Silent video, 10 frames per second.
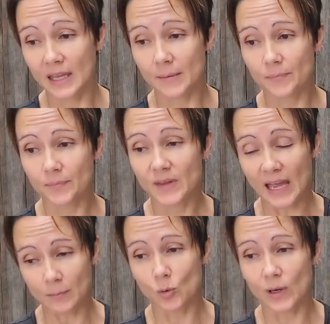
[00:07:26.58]
camera
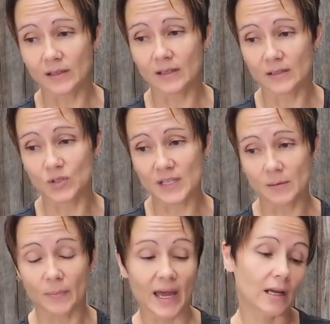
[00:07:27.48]
one that was at the
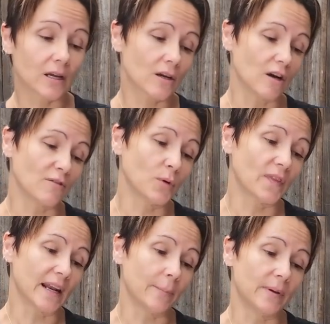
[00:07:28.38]
back. I've put that up
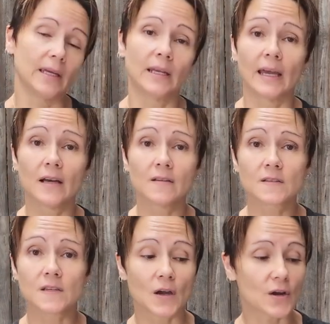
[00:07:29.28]
here now, so
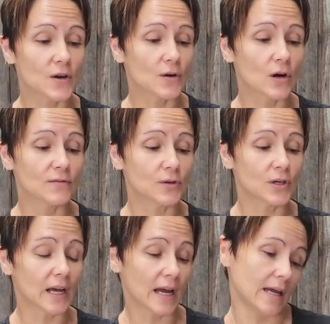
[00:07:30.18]
I've got
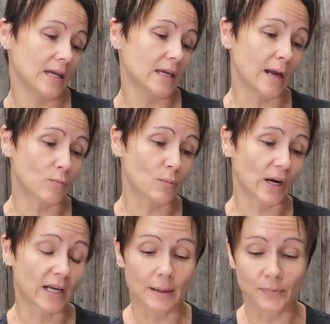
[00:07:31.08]
a camera bracket
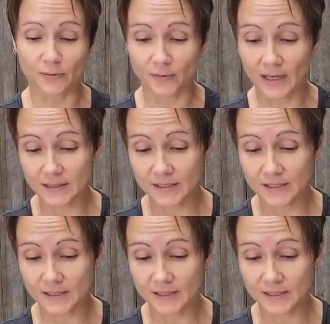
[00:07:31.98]
up the front.